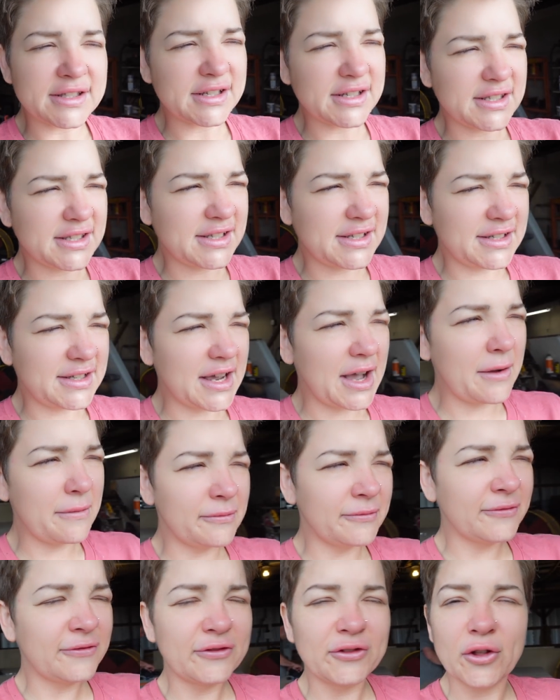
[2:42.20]
These
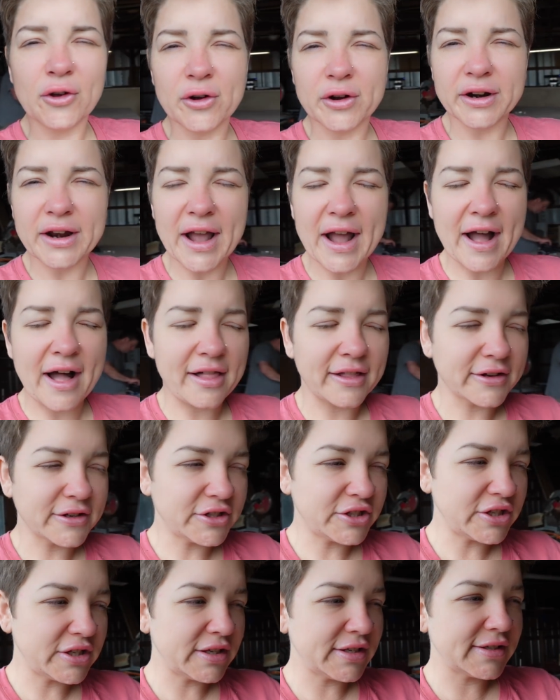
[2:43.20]
dumb Florida
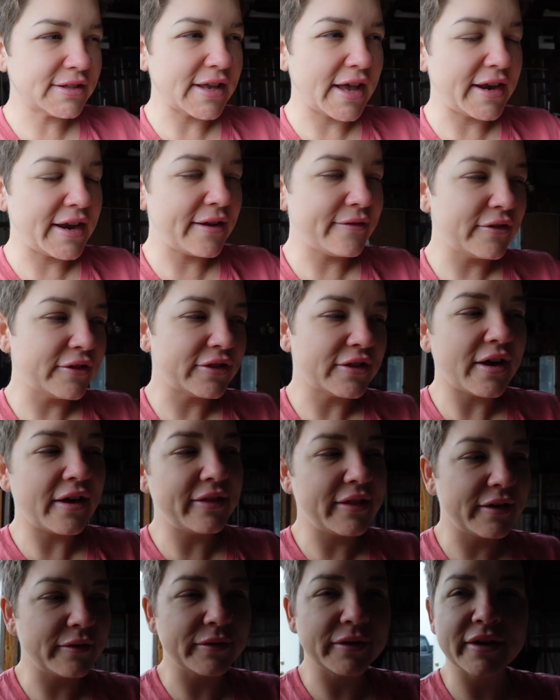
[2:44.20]
allergies, I never thought
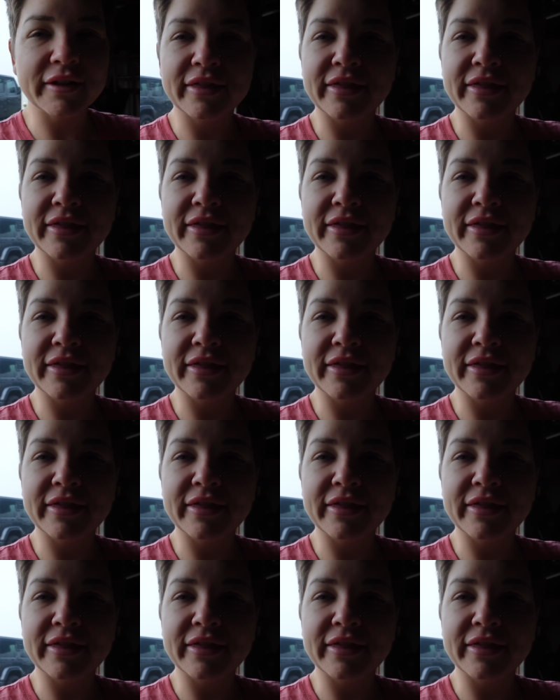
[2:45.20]
they were a